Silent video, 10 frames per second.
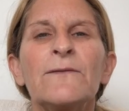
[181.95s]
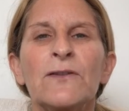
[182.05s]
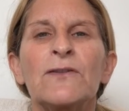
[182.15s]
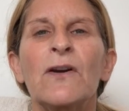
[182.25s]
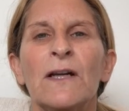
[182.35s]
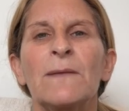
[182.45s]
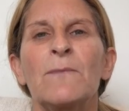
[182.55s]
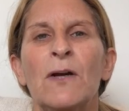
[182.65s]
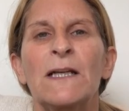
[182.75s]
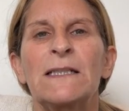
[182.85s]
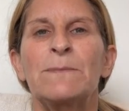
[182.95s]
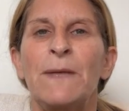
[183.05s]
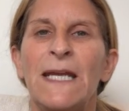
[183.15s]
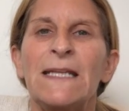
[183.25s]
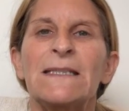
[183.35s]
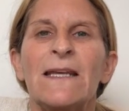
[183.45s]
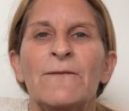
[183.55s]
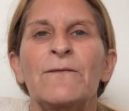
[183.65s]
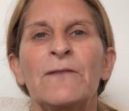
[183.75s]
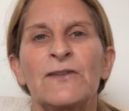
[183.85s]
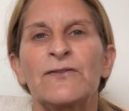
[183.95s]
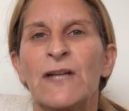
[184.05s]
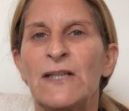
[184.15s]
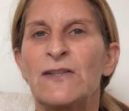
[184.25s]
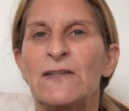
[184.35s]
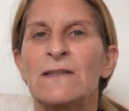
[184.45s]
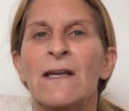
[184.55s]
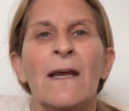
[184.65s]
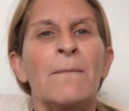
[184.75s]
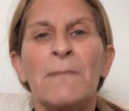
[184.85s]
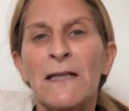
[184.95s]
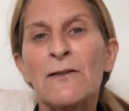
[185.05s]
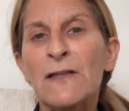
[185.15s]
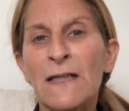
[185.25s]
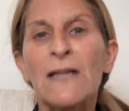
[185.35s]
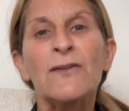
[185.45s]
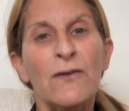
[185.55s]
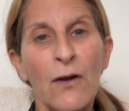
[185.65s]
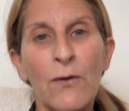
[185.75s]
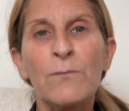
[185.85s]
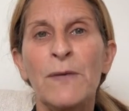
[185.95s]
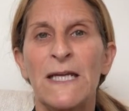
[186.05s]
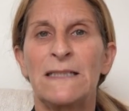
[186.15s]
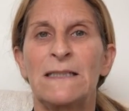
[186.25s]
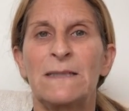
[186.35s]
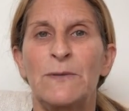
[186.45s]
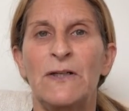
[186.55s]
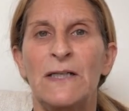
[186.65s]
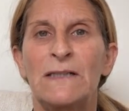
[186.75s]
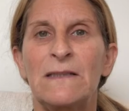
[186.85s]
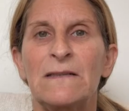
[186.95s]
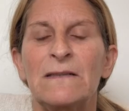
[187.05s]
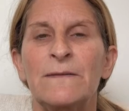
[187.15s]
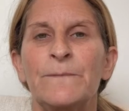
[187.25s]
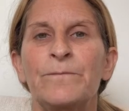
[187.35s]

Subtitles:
of your target market's pains and frustrations by looking at your own past experiences.